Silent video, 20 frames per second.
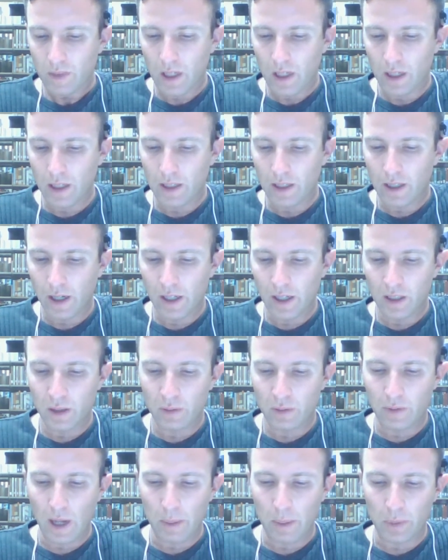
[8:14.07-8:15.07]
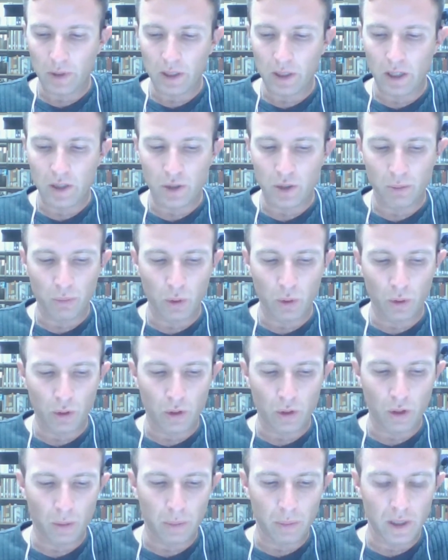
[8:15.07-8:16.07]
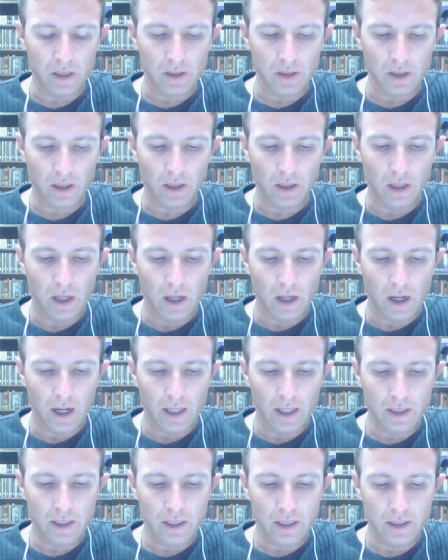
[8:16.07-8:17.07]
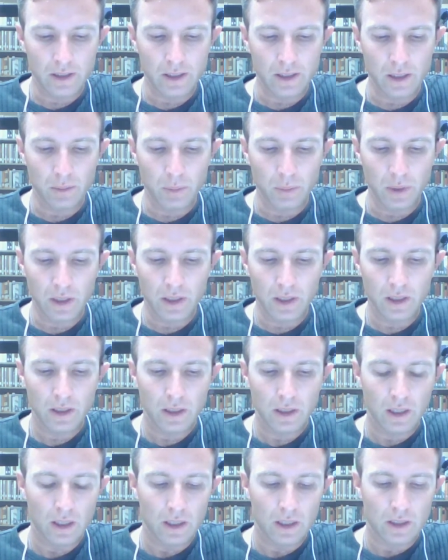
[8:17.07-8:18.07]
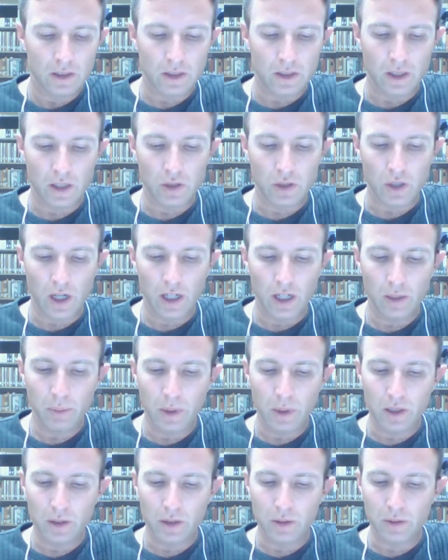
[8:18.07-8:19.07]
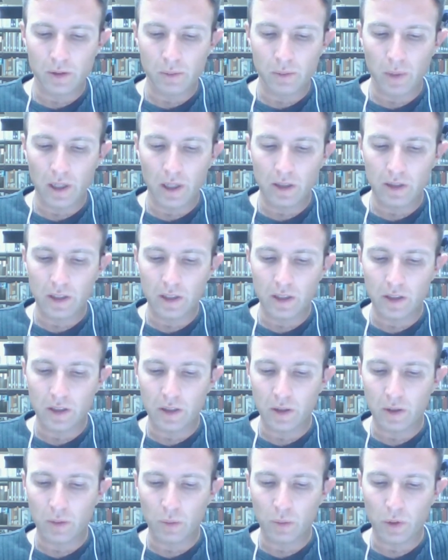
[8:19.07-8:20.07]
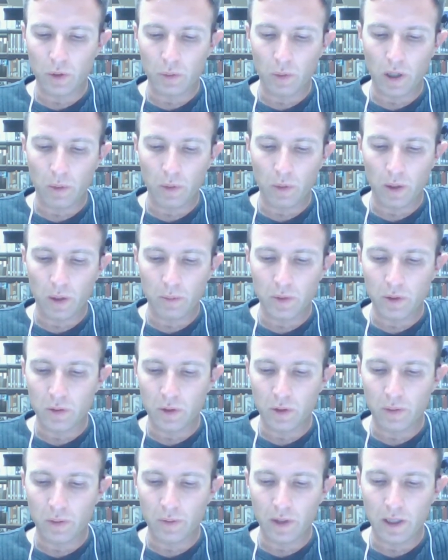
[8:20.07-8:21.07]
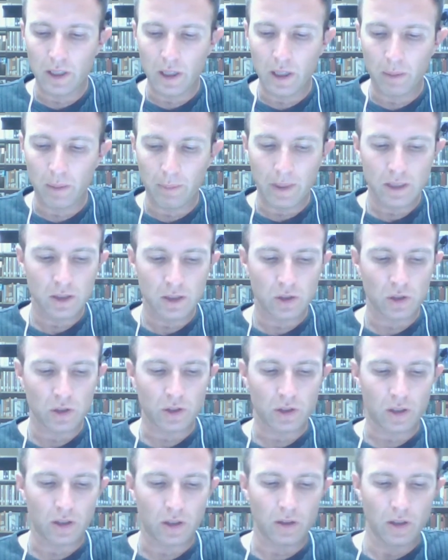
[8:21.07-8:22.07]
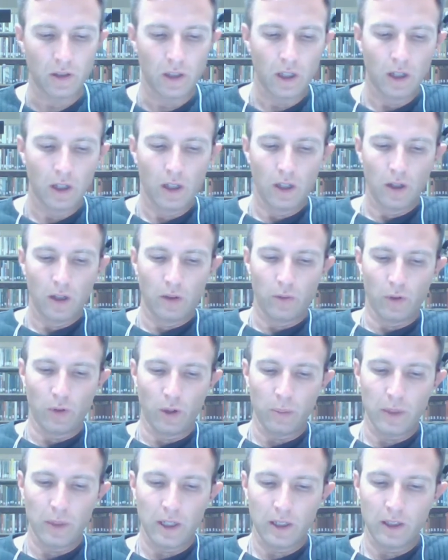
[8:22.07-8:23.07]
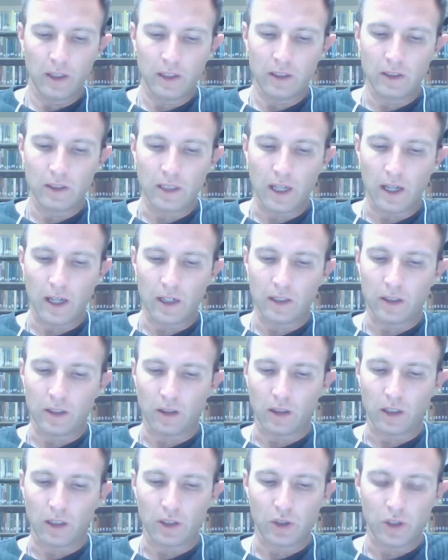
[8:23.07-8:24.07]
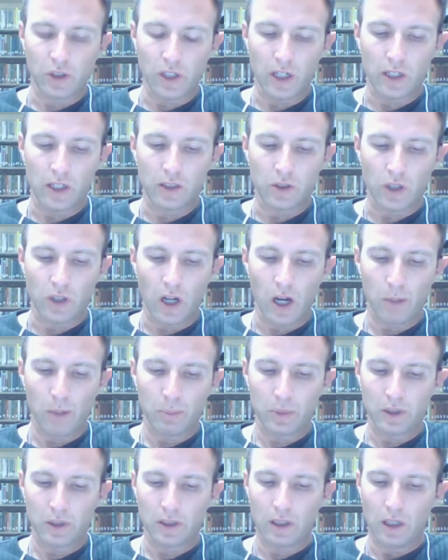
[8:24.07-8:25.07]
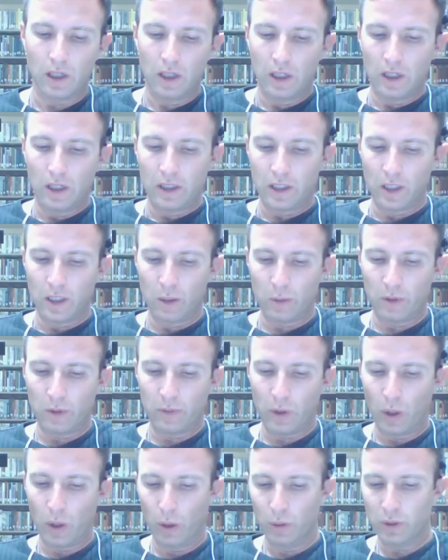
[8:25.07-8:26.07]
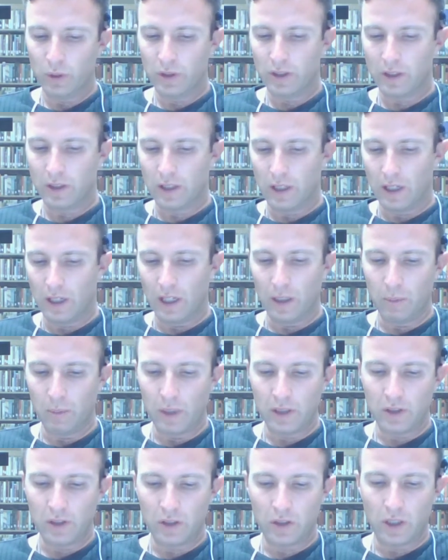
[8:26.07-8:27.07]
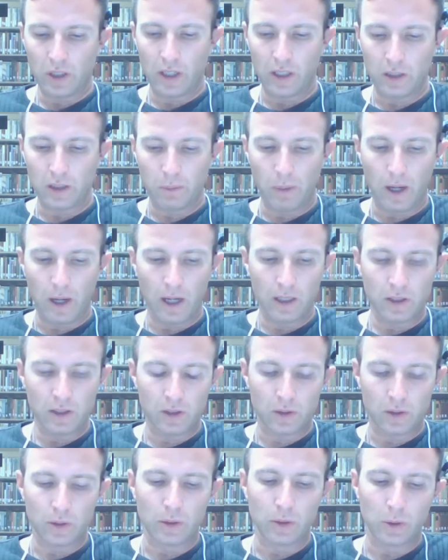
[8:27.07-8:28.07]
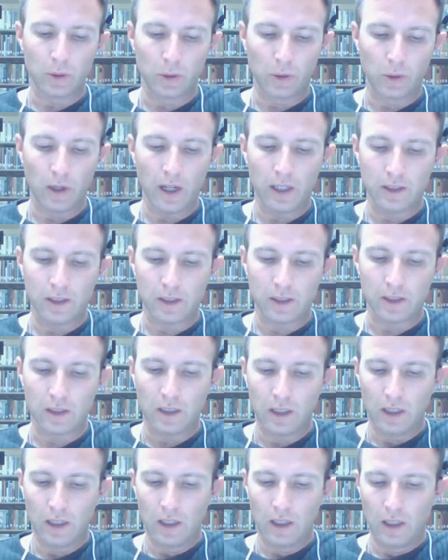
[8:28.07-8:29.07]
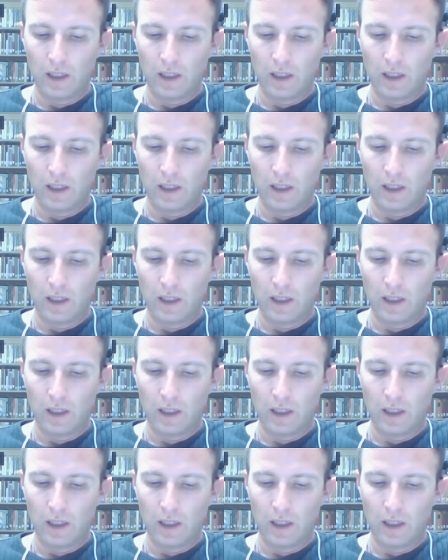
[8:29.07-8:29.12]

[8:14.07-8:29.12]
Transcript: a kind of application protocol based on ITCP/IP used mainly in the World Wide Web to define how messages are formatted and data are exchanged. Hops, the number of hosts a message has passed through. Horizon